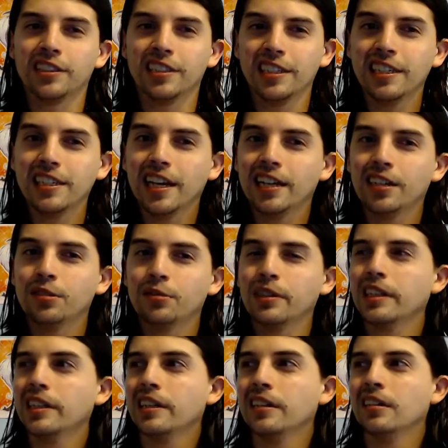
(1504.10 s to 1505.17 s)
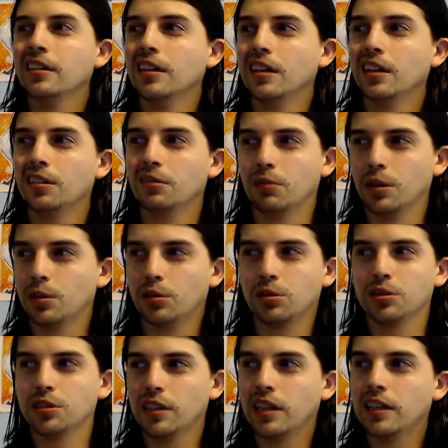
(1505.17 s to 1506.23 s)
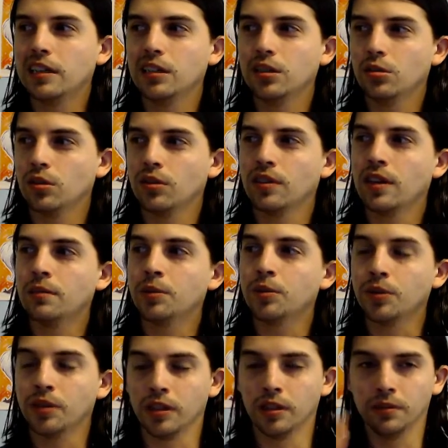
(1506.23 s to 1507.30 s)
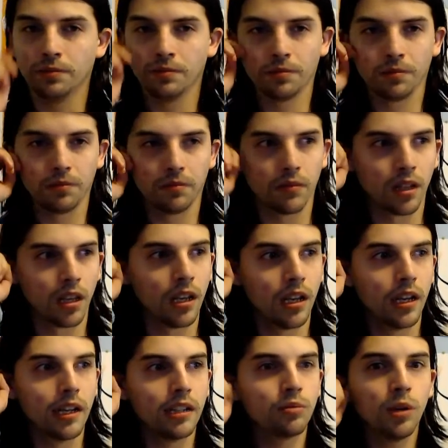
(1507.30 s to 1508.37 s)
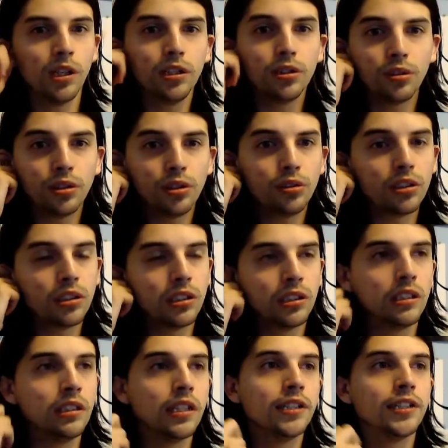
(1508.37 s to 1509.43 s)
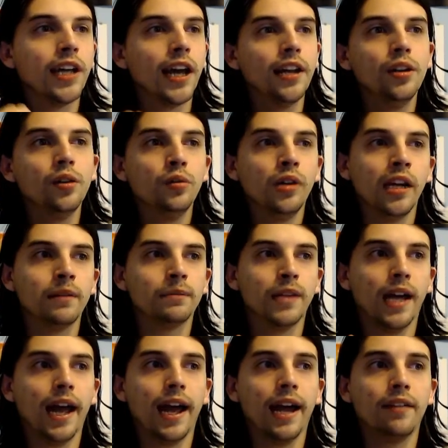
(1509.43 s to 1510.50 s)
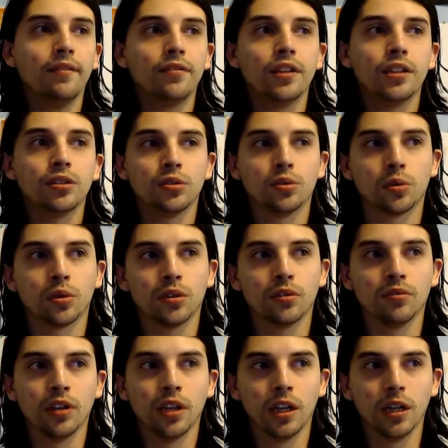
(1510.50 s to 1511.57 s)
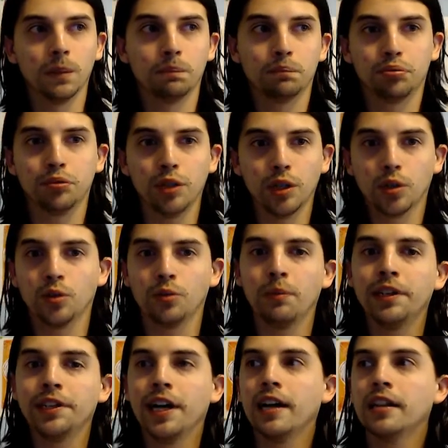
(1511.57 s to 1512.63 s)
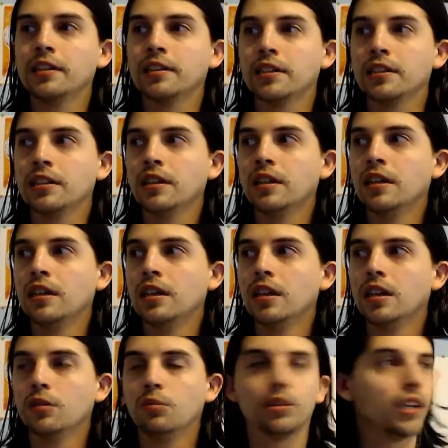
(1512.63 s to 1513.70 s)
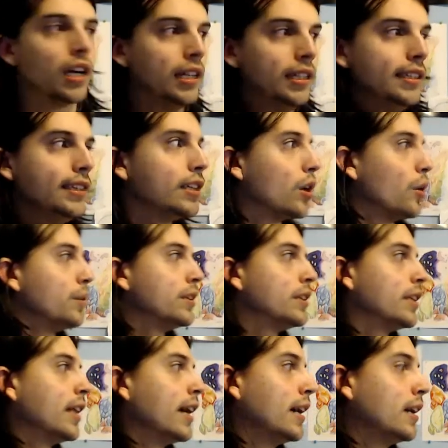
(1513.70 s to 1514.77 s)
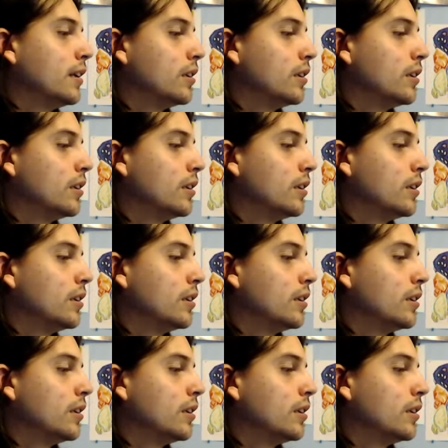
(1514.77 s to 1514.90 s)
EA doing it, whether it's any sort of game doing it. It's why you don't usually see Nintendo games have this sort of weirder mentality, which I need to go into that